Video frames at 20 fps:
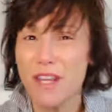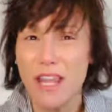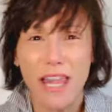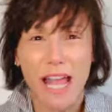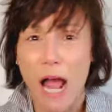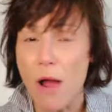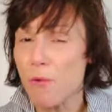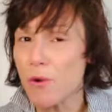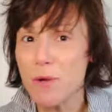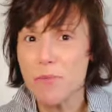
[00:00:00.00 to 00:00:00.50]
like,
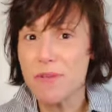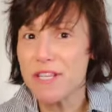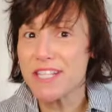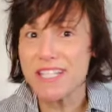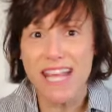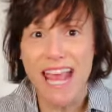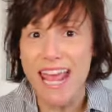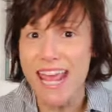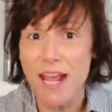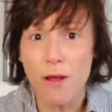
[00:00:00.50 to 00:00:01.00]
I wouldn't be
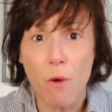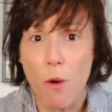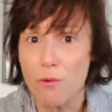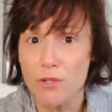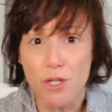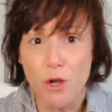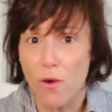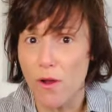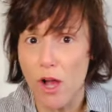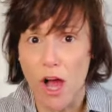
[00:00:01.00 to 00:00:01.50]
saying what
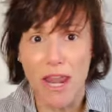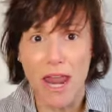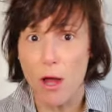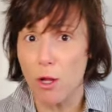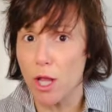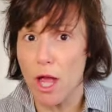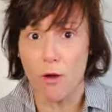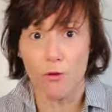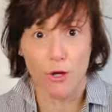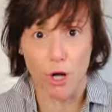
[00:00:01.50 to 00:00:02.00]
was going on
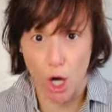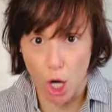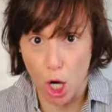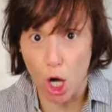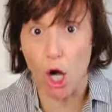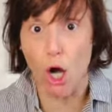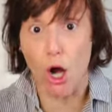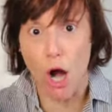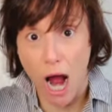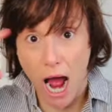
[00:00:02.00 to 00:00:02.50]
out loud to
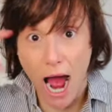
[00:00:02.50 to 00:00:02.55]
her.